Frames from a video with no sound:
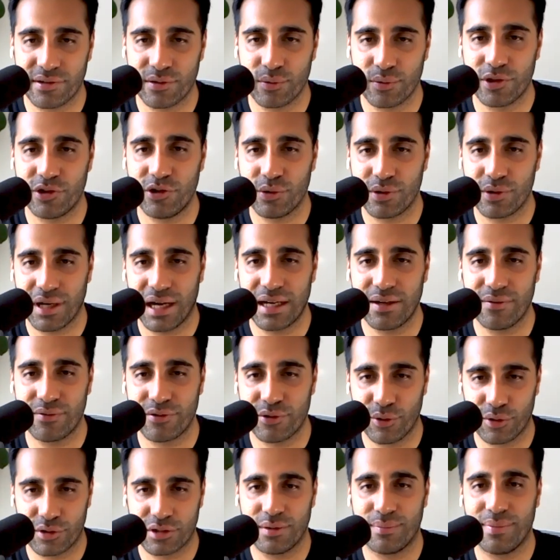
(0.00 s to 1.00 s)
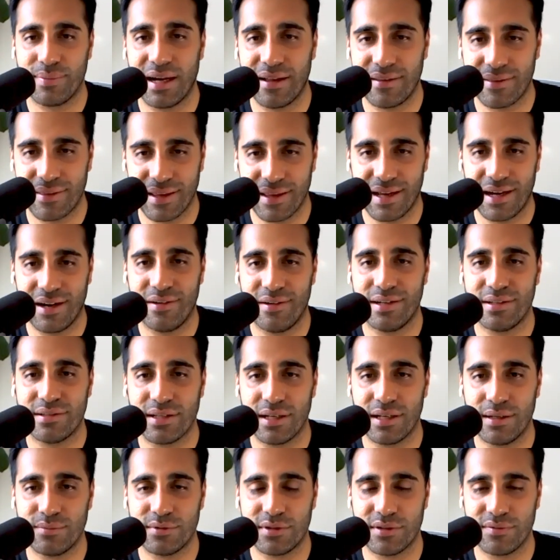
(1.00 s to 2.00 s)
which you kind of talked about there in
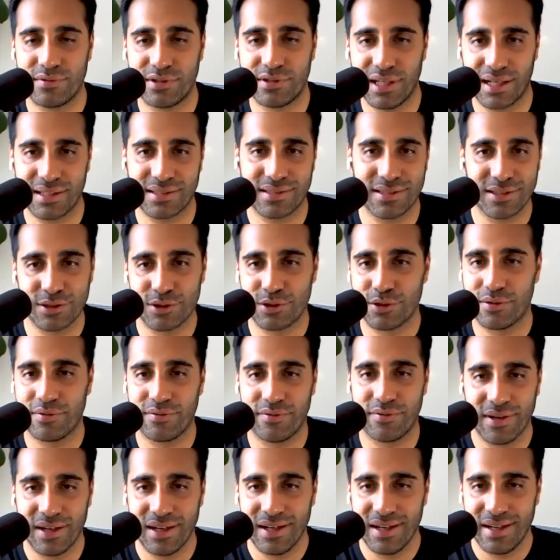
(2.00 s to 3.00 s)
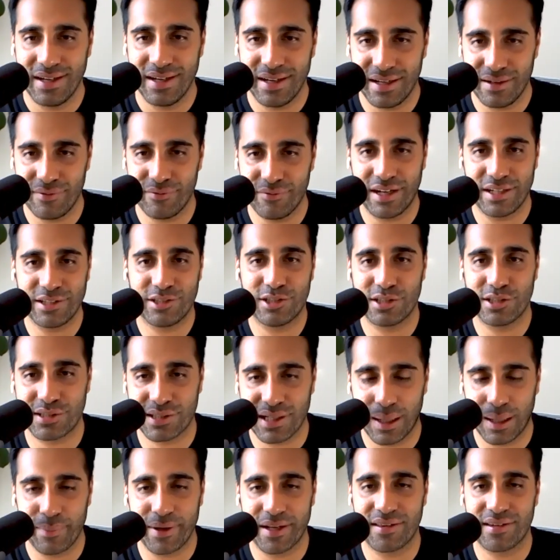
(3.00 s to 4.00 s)
terms of dozens of inventions
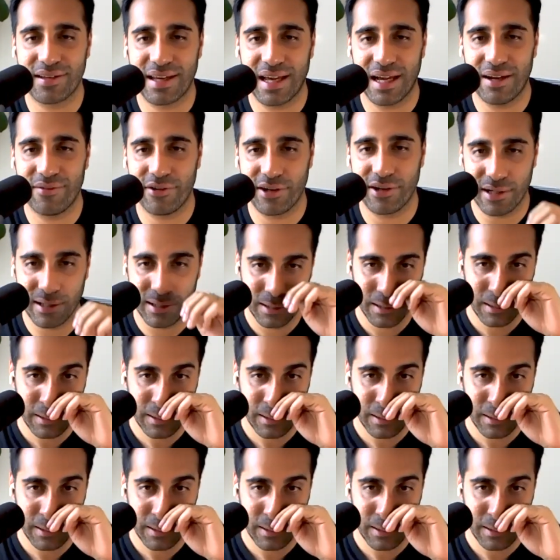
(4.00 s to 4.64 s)
coming together.